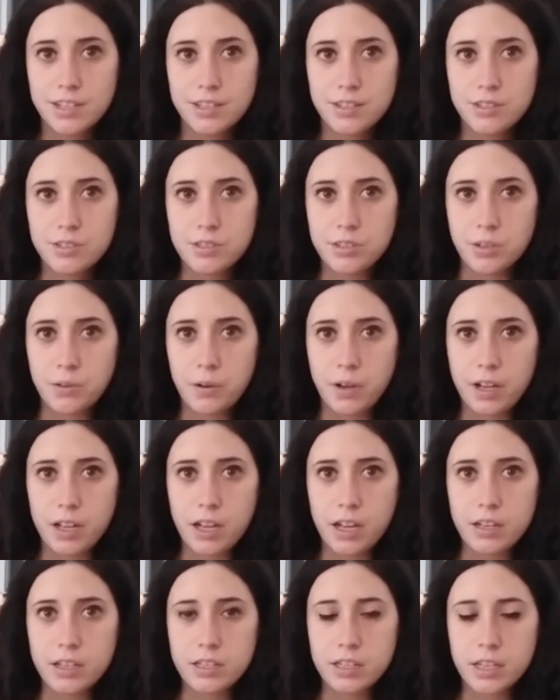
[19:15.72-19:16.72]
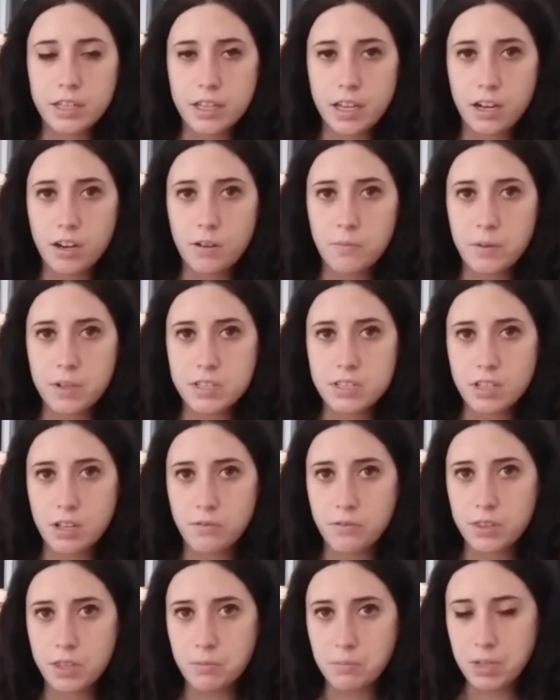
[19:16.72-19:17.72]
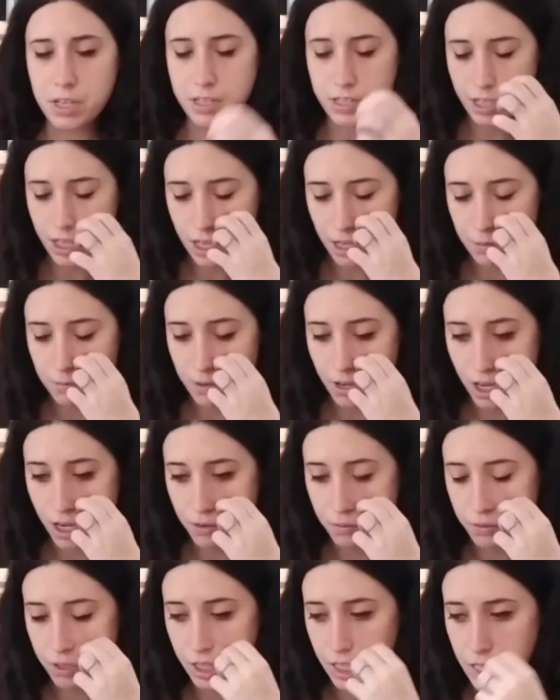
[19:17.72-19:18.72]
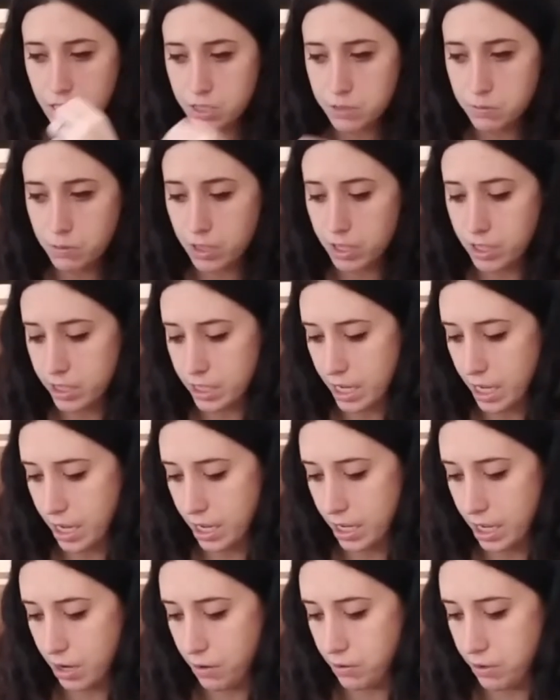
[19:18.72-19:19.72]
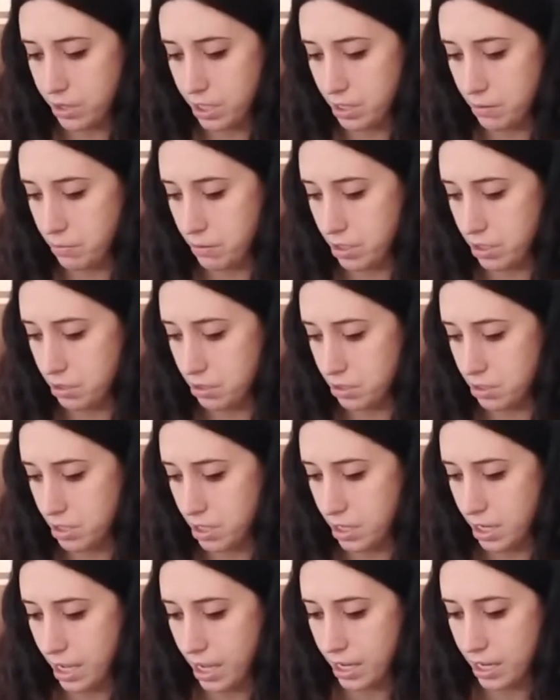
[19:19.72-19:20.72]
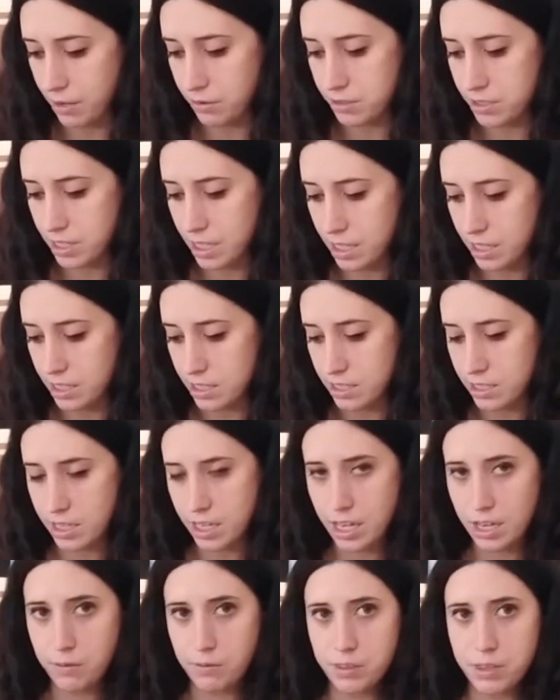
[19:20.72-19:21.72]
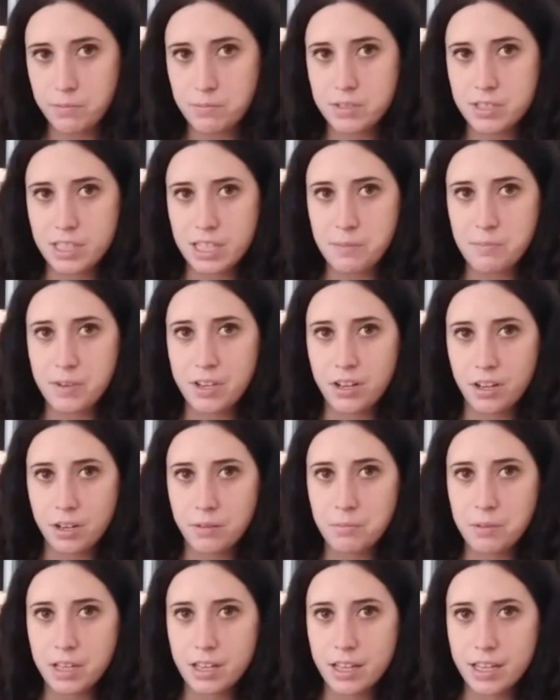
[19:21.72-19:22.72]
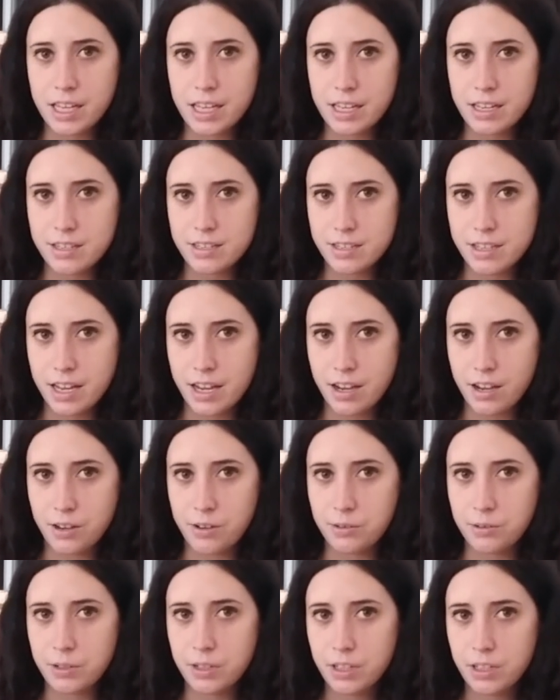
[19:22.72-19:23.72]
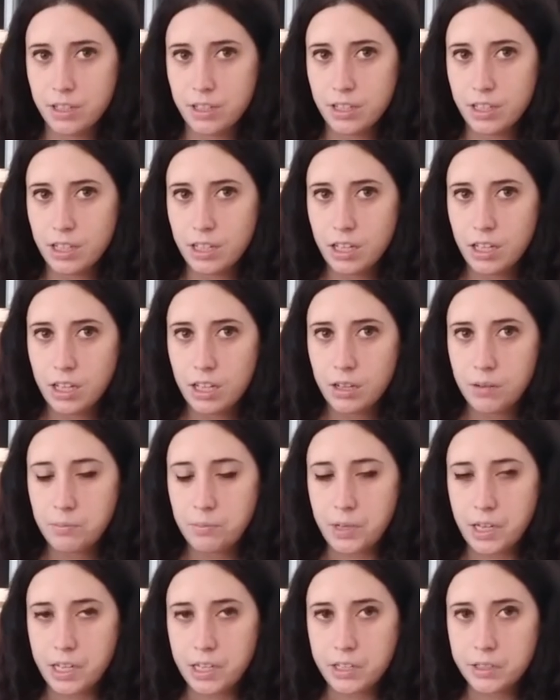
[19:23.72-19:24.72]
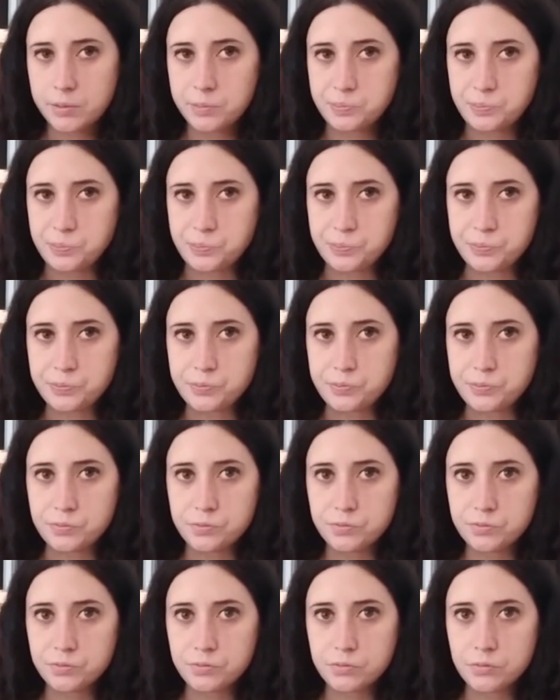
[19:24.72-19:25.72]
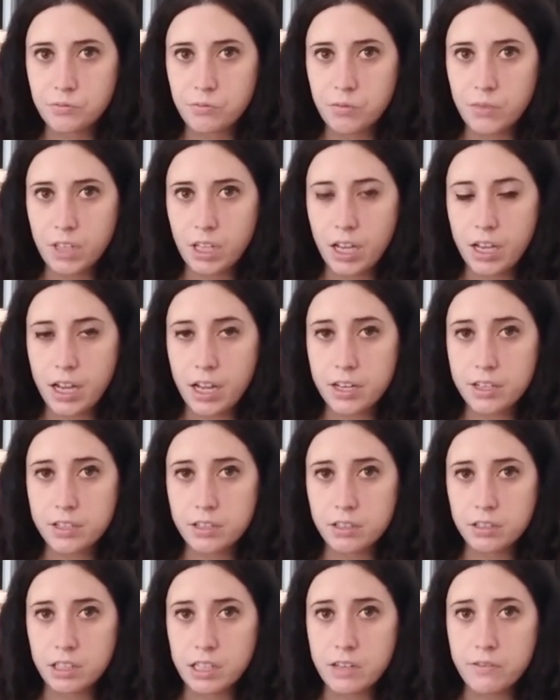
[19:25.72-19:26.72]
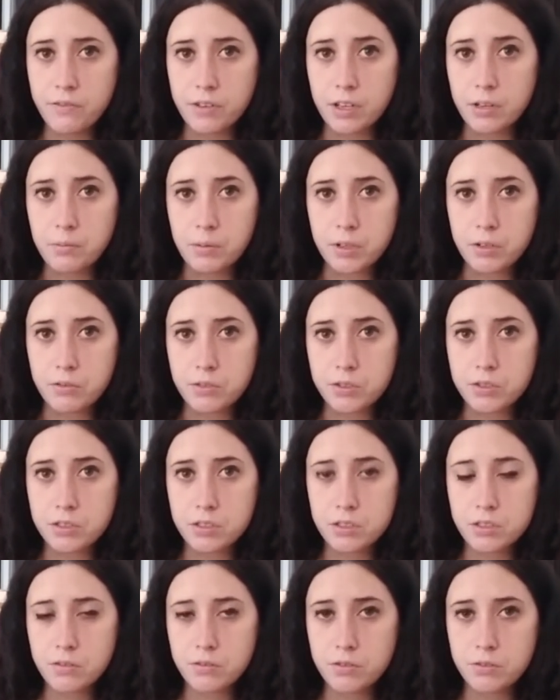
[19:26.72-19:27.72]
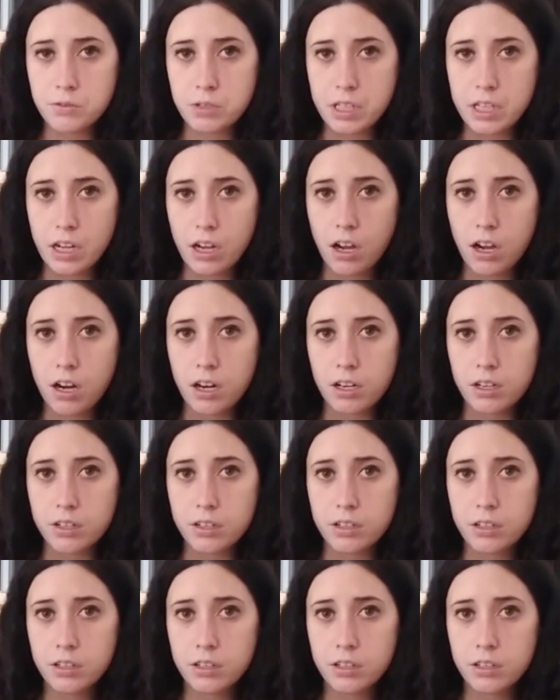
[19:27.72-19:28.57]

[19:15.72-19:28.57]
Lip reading: So I had to take care of myself in the meantime. I really just wanted to hang out with him and hang out skin to skin with him sleeping on me like he is now. But I had to leave him, and it was really hard.